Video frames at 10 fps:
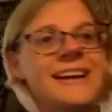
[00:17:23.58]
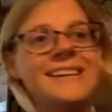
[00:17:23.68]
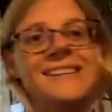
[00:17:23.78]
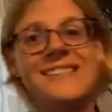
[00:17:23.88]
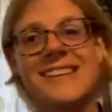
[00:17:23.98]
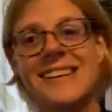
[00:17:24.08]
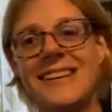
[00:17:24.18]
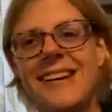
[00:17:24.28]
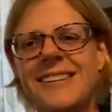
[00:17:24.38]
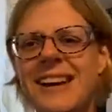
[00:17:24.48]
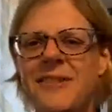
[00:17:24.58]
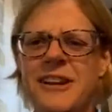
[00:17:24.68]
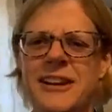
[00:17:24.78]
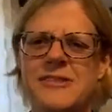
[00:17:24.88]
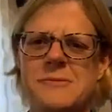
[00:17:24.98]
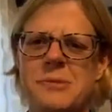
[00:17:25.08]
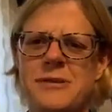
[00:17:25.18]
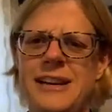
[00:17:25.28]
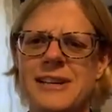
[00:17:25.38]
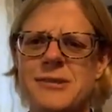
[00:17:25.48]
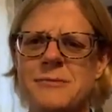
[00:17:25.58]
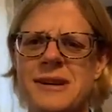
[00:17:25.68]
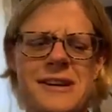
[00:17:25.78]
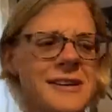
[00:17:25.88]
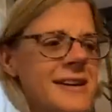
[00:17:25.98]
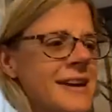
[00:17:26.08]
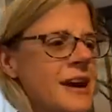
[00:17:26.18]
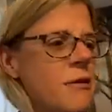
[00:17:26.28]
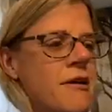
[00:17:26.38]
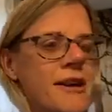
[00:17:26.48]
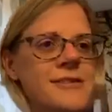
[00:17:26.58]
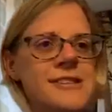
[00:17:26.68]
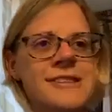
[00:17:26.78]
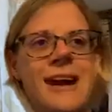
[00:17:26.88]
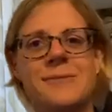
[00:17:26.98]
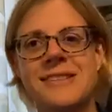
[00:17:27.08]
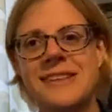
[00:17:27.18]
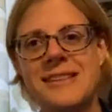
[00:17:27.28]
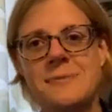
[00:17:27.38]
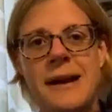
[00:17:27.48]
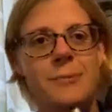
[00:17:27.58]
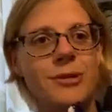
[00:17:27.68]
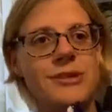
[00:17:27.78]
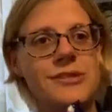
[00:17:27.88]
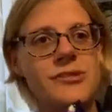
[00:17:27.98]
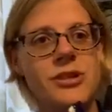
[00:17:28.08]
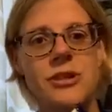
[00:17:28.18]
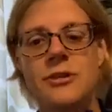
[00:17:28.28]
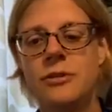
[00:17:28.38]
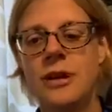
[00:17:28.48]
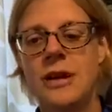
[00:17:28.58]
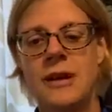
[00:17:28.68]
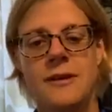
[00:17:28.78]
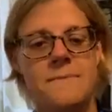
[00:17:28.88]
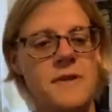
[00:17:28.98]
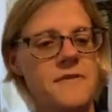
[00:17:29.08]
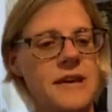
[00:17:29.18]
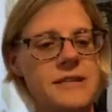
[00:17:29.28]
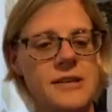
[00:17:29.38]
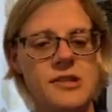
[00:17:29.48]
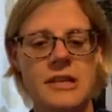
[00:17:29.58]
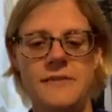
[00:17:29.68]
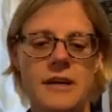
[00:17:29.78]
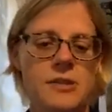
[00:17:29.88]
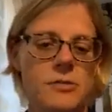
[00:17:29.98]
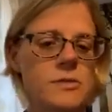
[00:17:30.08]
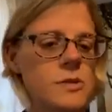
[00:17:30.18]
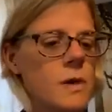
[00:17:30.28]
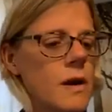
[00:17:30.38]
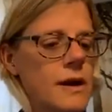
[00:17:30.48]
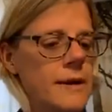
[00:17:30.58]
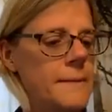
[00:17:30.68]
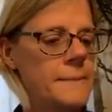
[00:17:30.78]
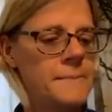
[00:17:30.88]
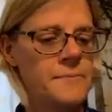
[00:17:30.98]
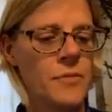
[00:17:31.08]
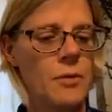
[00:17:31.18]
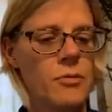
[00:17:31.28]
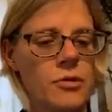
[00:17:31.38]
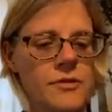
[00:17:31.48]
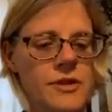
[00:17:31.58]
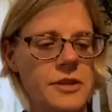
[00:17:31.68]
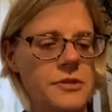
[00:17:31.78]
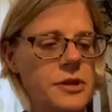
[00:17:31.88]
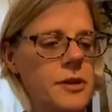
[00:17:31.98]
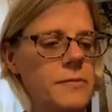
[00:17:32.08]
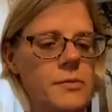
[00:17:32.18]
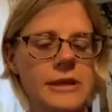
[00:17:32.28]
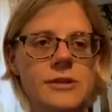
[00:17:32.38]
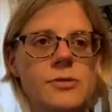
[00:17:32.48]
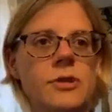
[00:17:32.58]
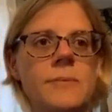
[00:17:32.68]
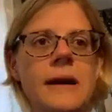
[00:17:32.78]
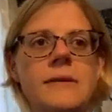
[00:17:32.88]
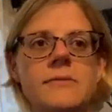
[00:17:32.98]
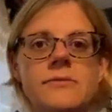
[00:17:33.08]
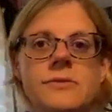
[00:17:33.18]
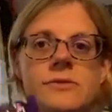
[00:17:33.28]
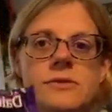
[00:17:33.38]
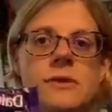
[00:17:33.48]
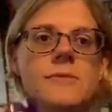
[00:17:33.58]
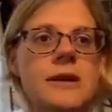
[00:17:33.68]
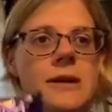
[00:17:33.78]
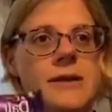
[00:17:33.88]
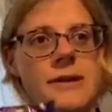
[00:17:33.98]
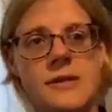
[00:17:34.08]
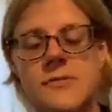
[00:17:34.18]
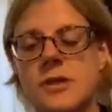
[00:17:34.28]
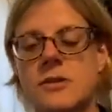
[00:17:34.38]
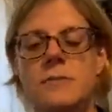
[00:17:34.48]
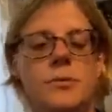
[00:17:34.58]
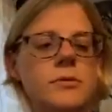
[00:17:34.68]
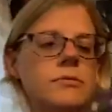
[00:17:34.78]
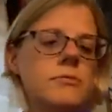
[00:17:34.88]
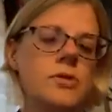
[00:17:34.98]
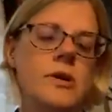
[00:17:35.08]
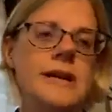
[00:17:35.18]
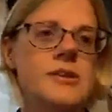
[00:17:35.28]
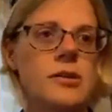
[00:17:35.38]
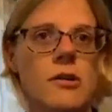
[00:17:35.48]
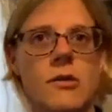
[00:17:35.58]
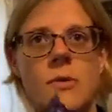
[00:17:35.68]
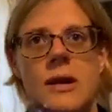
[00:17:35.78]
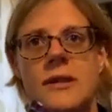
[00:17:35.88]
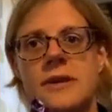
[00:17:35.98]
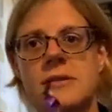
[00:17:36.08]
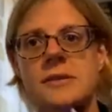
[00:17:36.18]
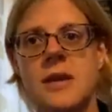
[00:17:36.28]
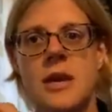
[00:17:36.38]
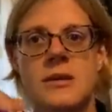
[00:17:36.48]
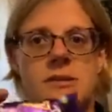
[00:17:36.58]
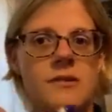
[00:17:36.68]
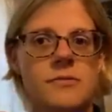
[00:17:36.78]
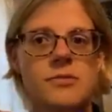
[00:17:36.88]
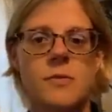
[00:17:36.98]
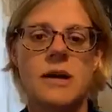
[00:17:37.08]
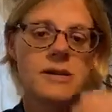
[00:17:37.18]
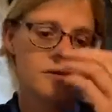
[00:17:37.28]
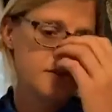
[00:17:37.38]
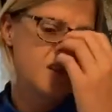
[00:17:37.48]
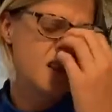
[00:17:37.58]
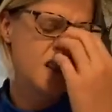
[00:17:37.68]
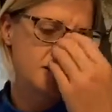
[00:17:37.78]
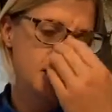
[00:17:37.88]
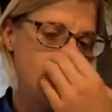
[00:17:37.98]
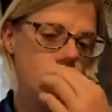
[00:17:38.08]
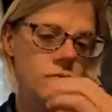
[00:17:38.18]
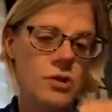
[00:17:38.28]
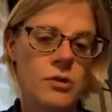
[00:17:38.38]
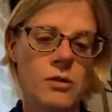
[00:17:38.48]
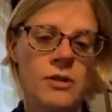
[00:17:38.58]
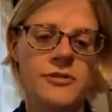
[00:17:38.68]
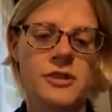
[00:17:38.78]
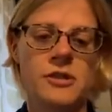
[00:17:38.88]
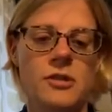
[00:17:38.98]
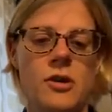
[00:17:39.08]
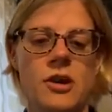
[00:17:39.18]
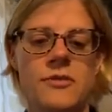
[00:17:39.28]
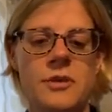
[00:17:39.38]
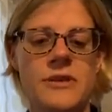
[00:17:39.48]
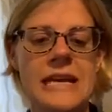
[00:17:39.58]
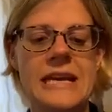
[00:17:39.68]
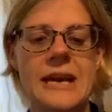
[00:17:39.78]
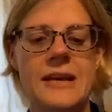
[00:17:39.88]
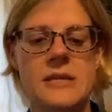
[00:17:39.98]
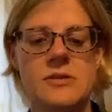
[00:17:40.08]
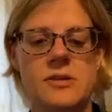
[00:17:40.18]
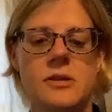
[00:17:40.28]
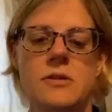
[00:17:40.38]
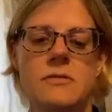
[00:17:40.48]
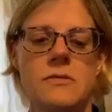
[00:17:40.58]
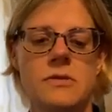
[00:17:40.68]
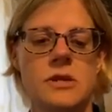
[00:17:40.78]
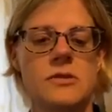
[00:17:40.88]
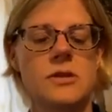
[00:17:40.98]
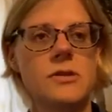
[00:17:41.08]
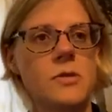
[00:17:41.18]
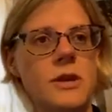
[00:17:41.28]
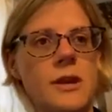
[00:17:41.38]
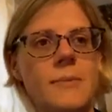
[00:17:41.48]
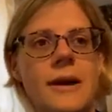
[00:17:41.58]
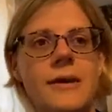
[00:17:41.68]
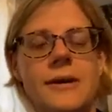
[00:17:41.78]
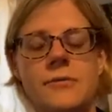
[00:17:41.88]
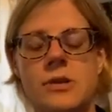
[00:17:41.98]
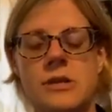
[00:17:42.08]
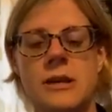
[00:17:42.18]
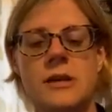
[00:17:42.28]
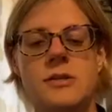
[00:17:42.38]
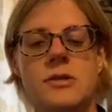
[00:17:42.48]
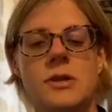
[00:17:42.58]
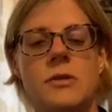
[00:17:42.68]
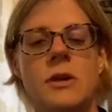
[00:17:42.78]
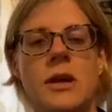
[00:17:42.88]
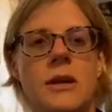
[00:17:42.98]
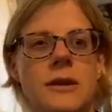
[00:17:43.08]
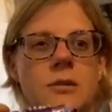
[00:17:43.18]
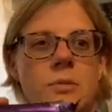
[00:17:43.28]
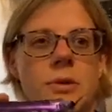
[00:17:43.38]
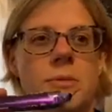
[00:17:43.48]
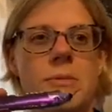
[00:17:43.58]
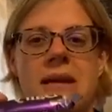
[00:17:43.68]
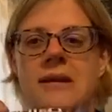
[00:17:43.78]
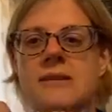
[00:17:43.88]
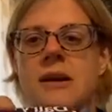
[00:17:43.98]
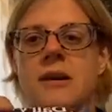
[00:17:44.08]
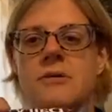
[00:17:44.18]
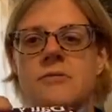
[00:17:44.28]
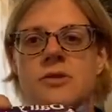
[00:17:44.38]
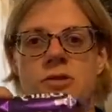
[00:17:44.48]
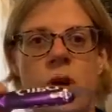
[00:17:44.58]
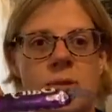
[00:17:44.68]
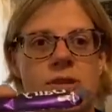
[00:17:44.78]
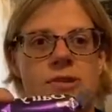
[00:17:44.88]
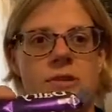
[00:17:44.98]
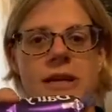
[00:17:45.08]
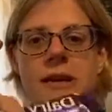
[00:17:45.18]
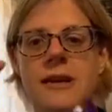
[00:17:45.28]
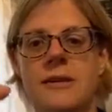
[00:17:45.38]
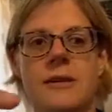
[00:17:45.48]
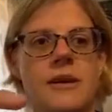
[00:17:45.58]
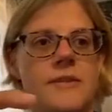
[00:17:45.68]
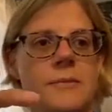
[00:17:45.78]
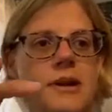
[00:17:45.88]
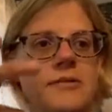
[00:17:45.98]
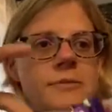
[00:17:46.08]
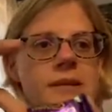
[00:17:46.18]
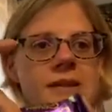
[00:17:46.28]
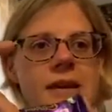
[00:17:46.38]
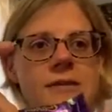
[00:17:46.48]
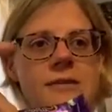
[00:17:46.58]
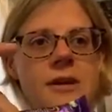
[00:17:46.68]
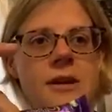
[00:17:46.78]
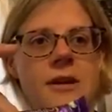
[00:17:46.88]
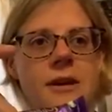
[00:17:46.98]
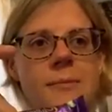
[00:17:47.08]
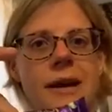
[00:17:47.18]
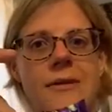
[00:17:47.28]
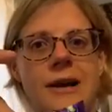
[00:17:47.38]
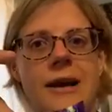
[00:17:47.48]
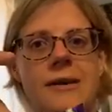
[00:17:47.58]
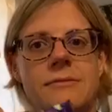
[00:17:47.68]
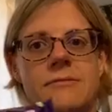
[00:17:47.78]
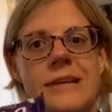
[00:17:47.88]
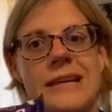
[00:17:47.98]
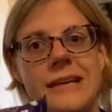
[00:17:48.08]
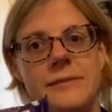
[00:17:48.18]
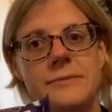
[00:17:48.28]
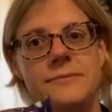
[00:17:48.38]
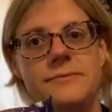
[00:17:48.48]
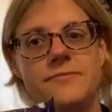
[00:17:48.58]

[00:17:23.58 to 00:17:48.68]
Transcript: I literally, now I feel like I was in Perfection Bar, where I've snapped these bad boys in two. In fact, actually, if I talk to a client, more often than not, when I talk about something like this, for example, or any chocolate where there's several squares, they will know often than not, if we really get into talking about it, which I like to do, they will probably stop enjoying it, if I'm going from this end, about there, really.